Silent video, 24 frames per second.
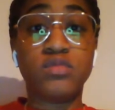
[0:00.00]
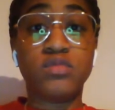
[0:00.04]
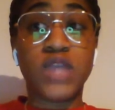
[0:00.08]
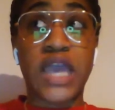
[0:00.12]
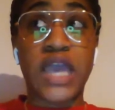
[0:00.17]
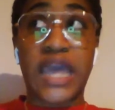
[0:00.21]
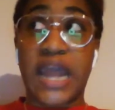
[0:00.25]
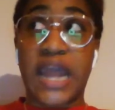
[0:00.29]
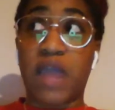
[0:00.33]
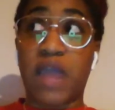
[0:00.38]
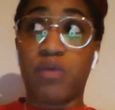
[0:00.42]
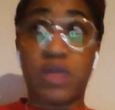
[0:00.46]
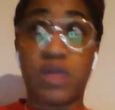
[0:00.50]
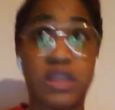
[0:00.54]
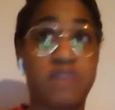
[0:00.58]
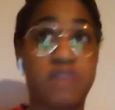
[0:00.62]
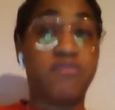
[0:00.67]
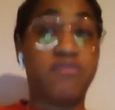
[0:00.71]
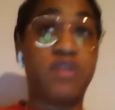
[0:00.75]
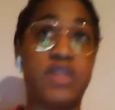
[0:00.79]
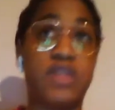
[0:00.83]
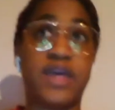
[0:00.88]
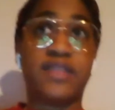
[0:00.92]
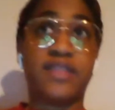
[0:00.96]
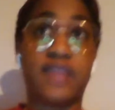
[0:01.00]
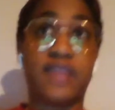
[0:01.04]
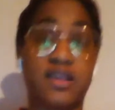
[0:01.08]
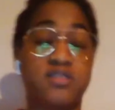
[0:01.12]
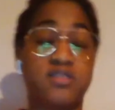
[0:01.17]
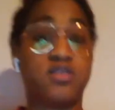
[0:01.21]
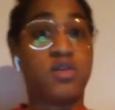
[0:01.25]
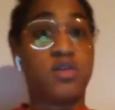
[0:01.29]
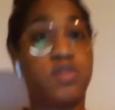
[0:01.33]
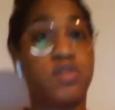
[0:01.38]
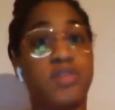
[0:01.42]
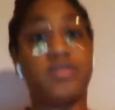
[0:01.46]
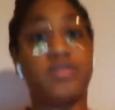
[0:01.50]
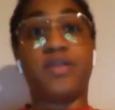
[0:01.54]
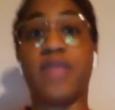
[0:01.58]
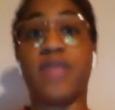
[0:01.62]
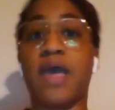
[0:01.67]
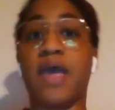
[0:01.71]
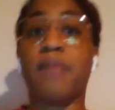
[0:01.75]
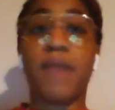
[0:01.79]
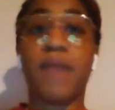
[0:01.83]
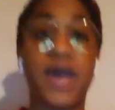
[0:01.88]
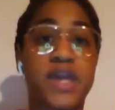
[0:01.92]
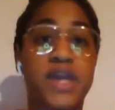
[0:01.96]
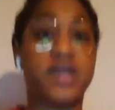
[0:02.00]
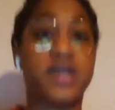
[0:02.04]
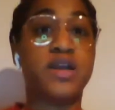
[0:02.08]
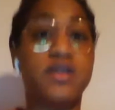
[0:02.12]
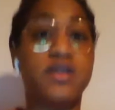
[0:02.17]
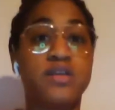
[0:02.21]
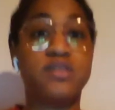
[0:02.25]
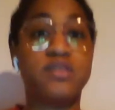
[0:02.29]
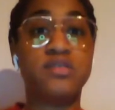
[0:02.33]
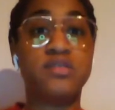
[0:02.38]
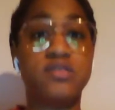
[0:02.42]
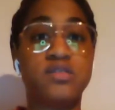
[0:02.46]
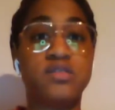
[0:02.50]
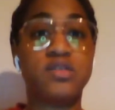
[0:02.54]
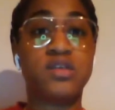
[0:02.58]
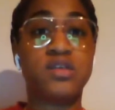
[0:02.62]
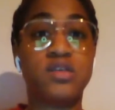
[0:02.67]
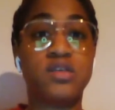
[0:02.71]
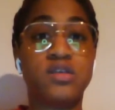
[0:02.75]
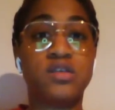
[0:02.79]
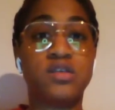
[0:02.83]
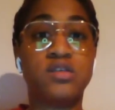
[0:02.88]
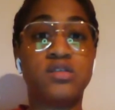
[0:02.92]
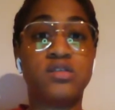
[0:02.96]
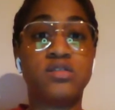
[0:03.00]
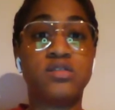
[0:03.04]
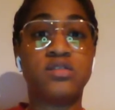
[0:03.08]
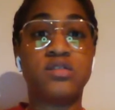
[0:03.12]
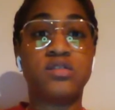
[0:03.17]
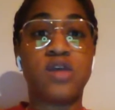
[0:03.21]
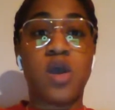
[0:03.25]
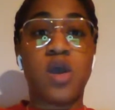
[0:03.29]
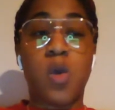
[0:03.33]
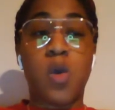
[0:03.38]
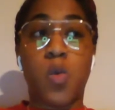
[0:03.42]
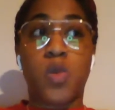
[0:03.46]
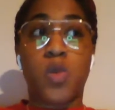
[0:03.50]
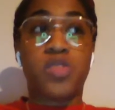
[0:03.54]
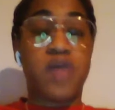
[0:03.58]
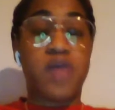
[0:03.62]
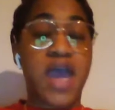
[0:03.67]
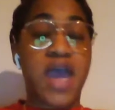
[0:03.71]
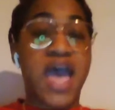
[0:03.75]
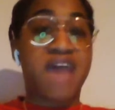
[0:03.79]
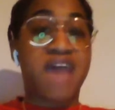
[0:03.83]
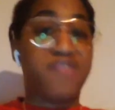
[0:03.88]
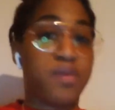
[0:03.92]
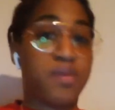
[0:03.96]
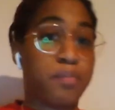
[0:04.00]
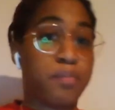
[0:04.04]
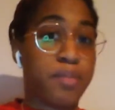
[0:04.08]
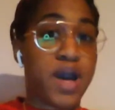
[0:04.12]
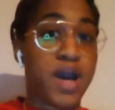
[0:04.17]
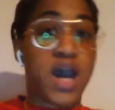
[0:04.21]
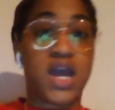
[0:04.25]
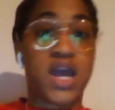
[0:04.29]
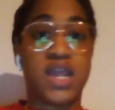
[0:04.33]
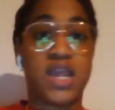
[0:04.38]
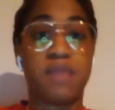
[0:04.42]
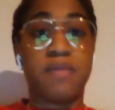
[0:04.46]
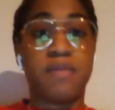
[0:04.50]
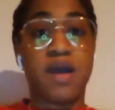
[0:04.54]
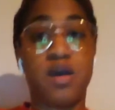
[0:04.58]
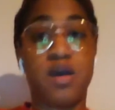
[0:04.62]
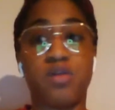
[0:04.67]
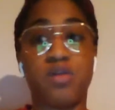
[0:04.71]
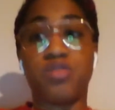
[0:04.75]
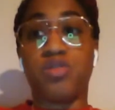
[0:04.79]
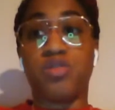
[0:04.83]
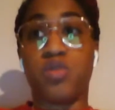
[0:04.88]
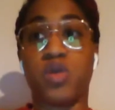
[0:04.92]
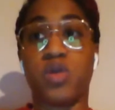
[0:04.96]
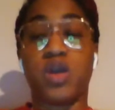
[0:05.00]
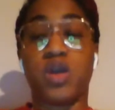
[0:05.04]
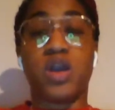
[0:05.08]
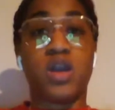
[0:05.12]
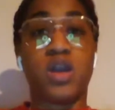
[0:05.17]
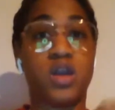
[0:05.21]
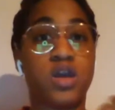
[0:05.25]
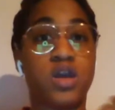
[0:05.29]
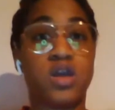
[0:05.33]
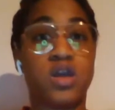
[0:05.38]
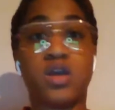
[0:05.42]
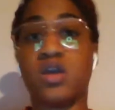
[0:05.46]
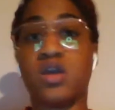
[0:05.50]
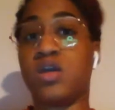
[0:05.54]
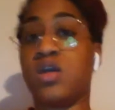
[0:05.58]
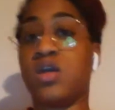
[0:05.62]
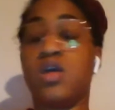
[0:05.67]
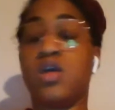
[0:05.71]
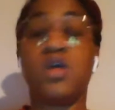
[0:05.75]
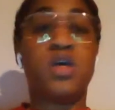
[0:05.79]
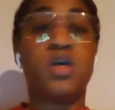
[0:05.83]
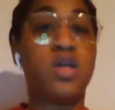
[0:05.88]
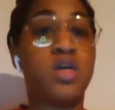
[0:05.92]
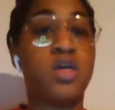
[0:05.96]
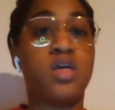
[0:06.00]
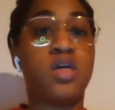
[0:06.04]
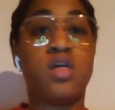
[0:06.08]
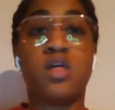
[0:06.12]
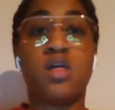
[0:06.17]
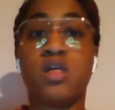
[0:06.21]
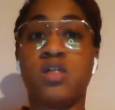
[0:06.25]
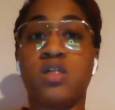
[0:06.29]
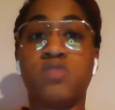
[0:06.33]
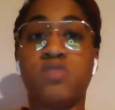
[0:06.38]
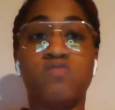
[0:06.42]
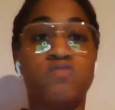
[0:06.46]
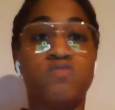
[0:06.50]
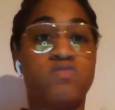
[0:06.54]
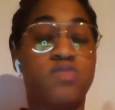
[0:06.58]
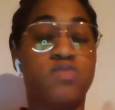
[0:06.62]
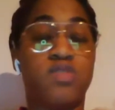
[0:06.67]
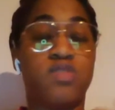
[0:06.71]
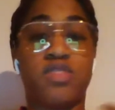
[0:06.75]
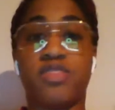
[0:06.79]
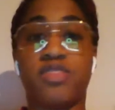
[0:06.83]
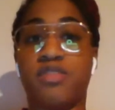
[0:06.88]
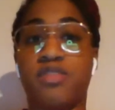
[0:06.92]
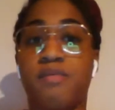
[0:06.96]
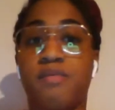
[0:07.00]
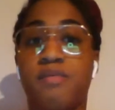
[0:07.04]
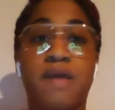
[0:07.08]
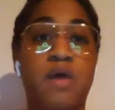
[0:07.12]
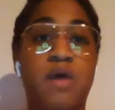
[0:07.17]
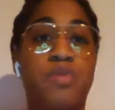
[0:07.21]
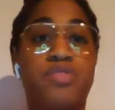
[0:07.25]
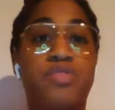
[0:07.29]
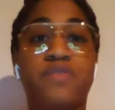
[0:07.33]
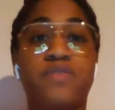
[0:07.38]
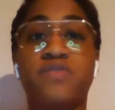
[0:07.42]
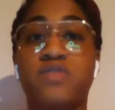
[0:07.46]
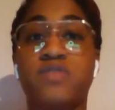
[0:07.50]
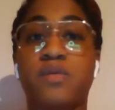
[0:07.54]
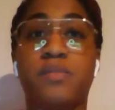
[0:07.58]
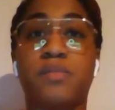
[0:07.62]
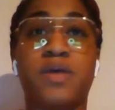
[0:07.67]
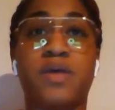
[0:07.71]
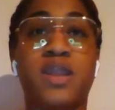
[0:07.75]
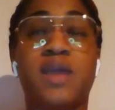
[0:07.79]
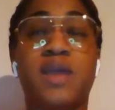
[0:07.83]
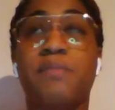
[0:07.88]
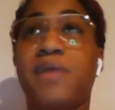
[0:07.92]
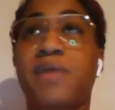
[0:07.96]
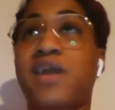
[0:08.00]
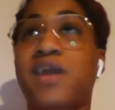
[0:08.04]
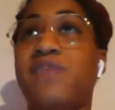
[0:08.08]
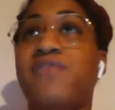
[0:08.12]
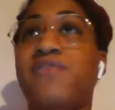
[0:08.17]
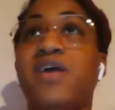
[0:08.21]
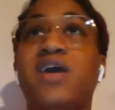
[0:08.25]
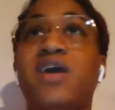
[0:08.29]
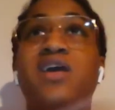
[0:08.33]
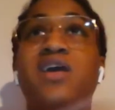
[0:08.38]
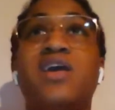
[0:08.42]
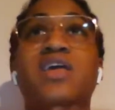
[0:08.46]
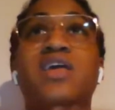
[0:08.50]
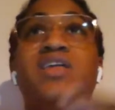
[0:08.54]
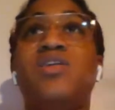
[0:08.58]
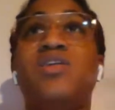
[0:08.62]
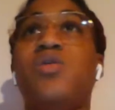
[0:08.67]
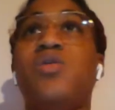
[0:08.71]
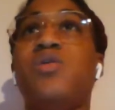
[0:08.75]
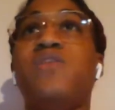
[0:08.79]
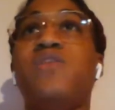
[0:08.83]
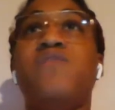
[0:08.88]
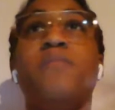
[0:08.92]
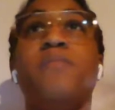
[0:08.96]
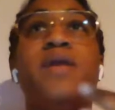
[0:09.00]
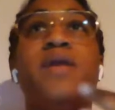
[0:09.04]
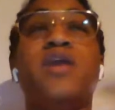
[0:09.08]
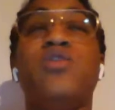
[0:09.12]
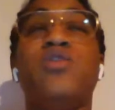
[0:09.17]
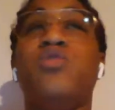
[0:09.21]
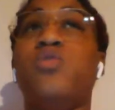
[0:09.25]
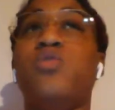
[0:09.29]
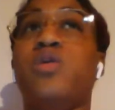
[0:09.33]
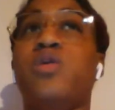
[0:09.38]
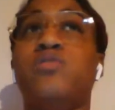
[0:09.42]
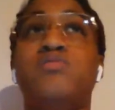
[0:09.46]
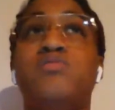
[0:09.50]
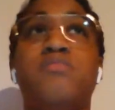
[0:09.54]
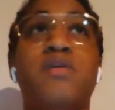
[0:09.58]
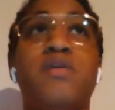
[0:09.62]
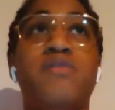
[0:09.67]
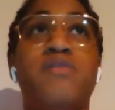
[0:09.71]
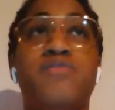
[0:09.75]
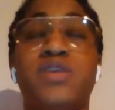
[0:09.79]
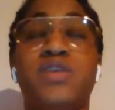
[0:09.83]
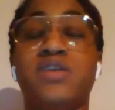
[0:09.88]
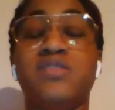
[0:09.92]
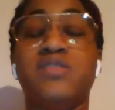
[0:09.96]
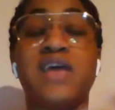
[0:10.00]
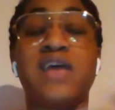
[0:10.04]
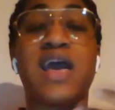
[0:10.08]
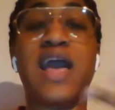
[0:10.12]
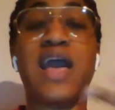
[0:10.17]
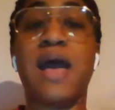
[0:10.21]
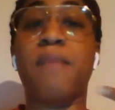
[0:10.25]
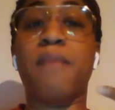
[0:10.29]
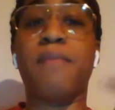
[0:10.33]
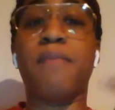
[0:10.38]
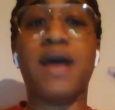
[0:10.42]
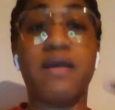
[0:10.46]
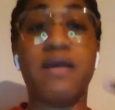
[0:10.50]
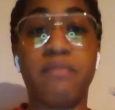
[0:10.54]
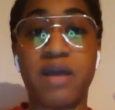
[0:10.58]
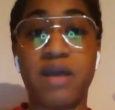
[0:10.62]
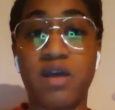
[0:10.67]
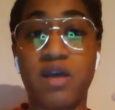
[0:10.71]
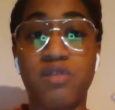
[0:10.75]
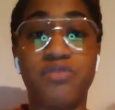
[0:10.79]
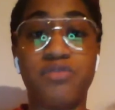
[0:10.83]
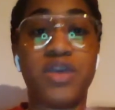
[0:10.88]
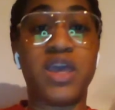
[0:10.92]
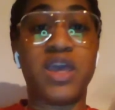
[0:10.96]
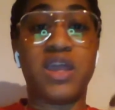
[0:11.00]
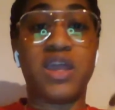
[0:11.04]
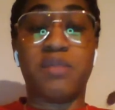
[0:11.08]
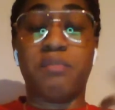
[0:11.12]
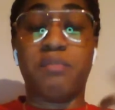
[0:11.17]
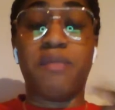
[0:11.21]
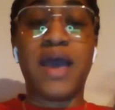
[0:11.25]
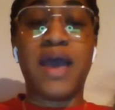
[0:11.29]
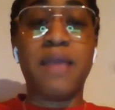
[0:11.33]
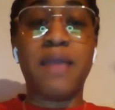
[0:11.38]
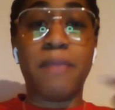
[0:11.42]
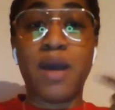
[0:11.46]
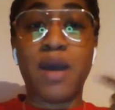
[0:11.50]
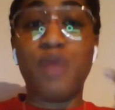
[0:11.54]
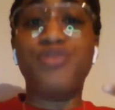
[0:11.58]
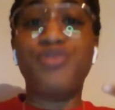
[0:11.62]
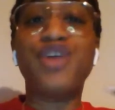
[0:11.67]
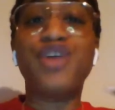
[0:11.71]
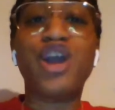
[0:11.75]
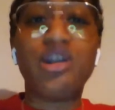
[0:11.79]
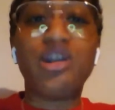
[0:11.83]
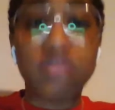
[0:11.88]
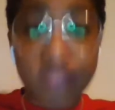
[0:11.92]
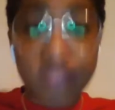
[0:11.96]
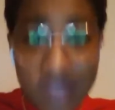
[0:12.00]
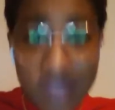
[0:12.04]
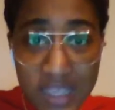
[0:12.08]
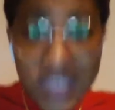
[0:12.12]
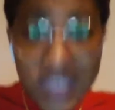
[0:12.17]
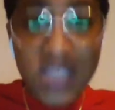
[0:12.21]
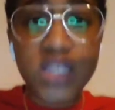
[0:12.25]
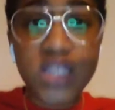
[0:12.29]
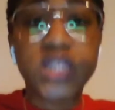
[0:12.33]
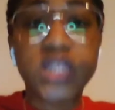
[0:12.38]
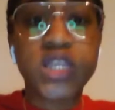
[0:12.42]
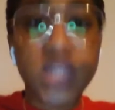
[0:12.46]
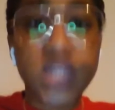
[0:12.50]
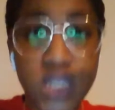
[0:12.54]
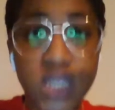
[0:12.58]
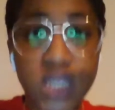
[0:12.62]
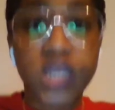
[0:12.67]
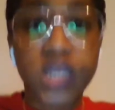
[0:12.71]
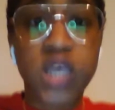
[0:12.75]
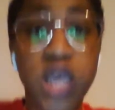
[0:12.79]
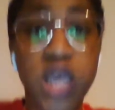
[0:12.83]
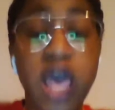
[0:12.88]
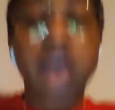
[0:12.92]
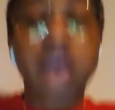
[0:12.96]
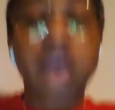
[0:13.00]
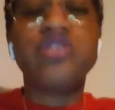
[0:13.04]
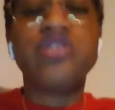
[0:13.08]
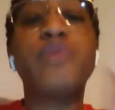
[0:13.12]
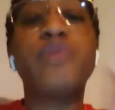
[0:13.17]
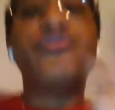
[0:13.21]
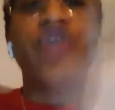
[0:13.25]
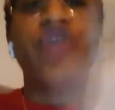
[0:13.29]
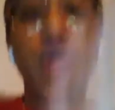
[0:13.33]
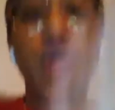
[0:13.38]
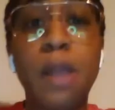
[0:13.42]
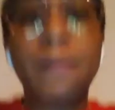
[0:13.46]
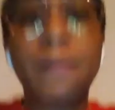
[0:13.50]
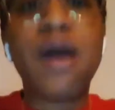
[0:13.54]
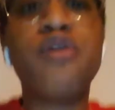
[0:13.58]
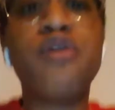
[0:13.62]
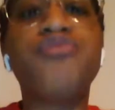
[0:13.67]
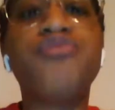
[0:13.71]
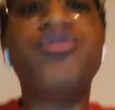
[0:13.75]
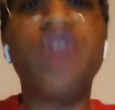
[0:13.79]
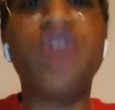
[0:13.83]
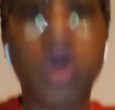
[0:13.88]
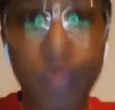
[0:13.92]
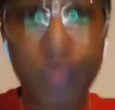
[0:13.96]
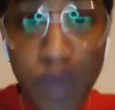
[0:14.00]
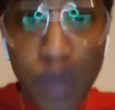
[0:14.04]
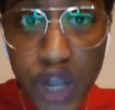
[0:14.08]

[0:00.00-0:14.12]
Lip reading: And I really feel like that's the only thing that matters. Whether I have a potty mouth or the mouth of somebody. Matter of fact, it don't even matter who else's mouth it is. I got my mouth, and my mouth curses. So if your mouth don't